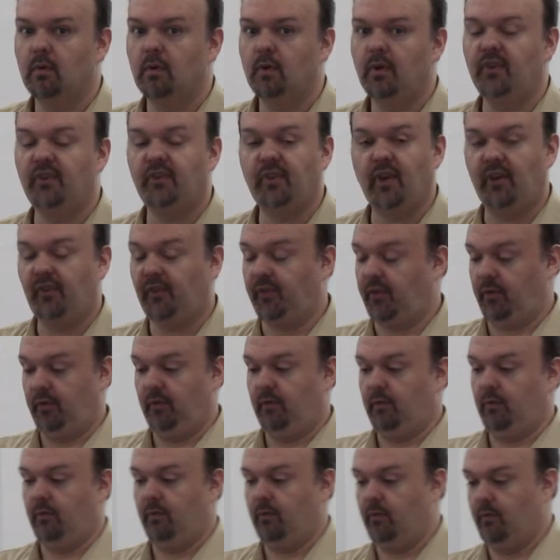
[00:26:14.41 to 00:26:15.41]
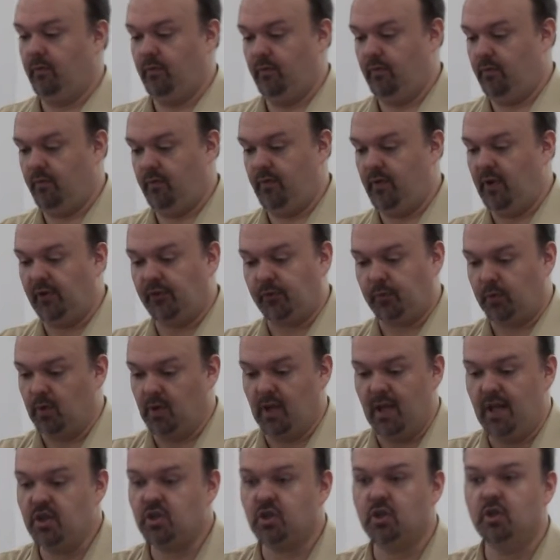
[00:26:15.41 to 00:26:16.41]
He says, This
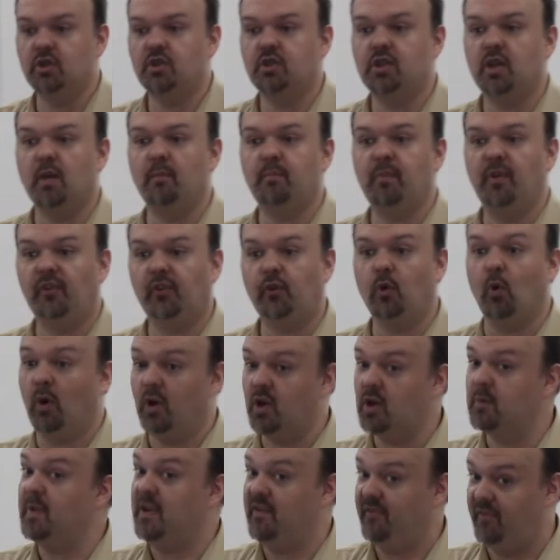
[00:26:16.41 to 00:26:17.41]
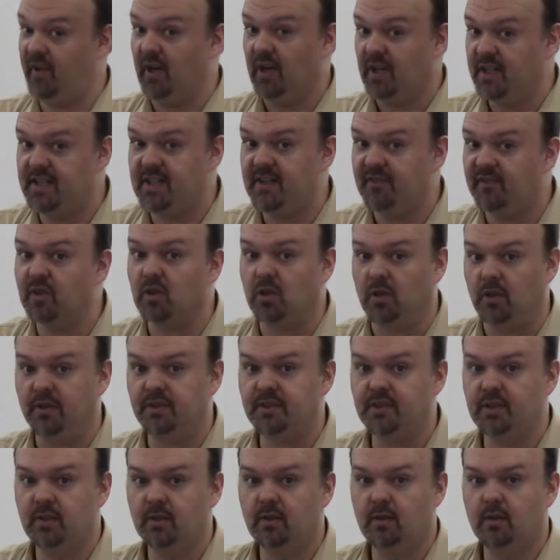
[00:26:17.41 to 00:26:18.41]
relationship is going to be very difficult
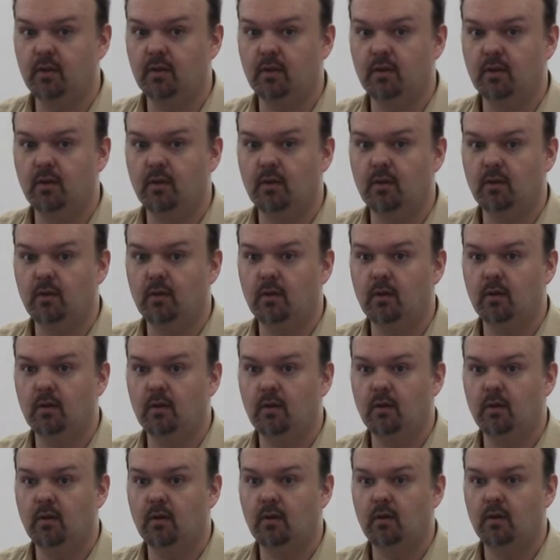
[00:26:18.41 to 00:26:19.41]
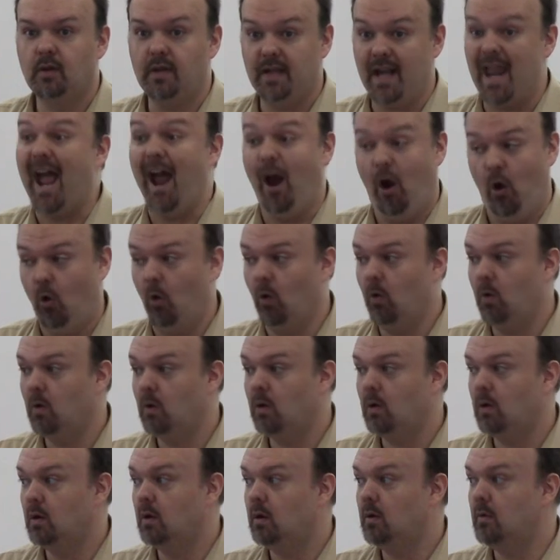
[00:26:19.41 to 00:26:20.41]
now
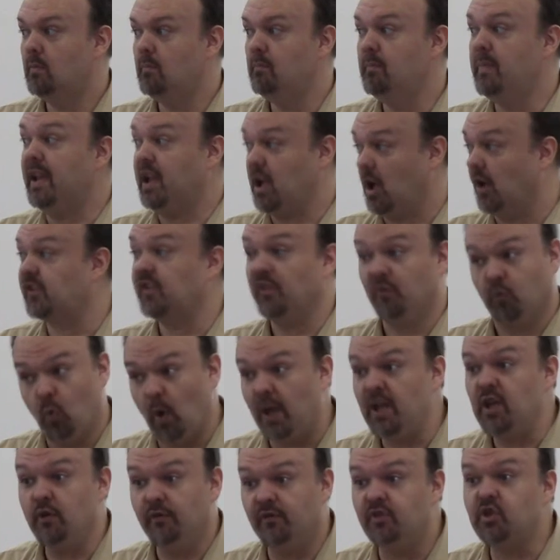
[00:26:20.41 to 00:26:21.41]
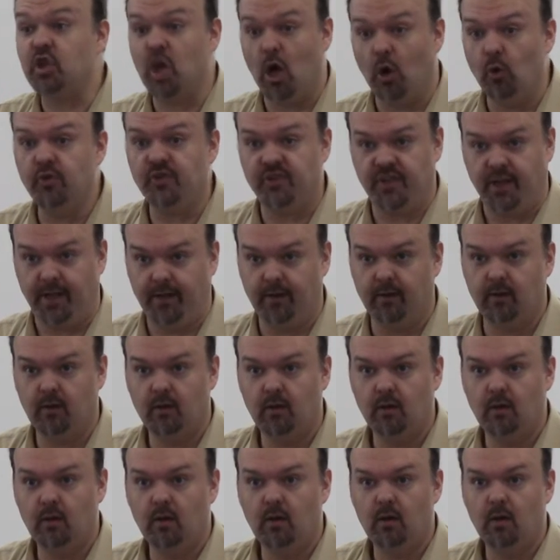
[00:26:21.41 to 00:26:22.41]
because of what you've chosen.
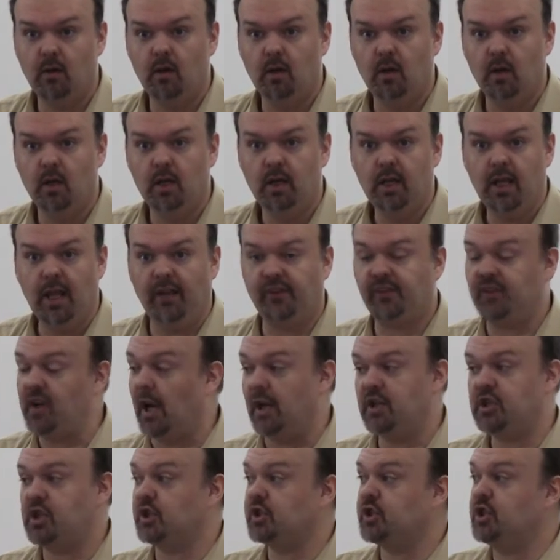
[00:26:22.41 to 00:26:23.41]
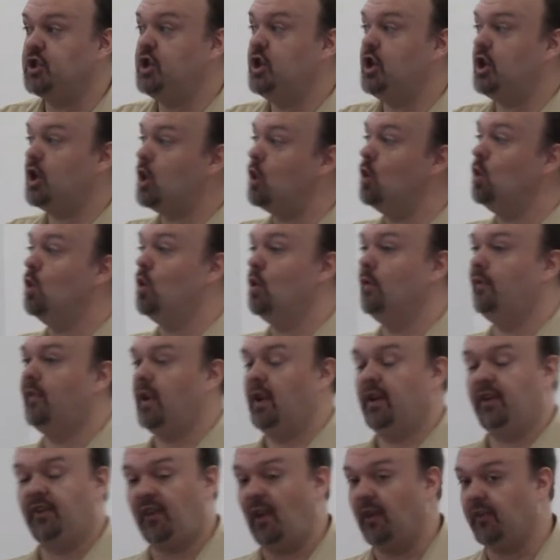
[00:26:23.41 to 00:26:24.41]
It's not just you who,
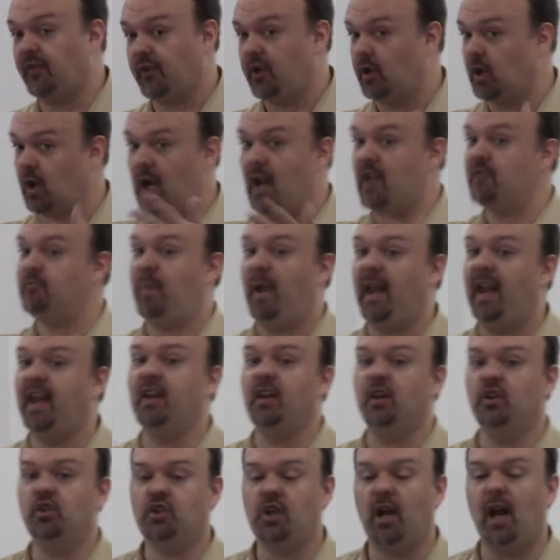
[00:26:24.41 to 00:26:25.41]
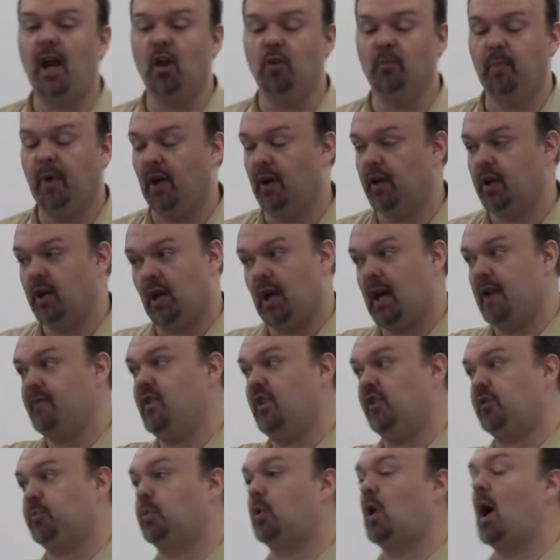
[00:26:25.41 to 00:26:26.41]
he says, you're going to have pain in childbearing, you're going to have
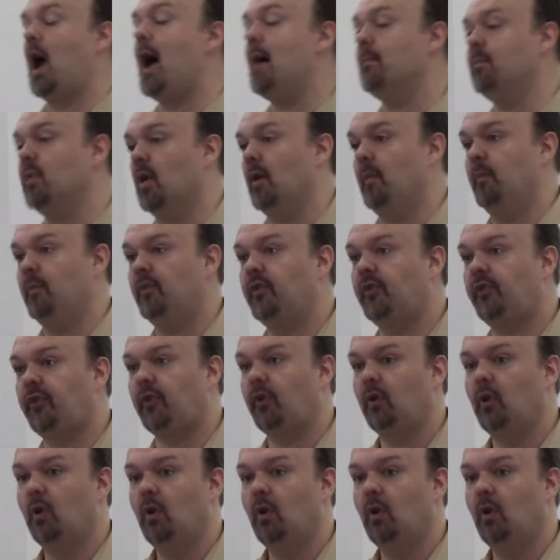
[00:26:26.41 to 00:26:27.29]
these problems.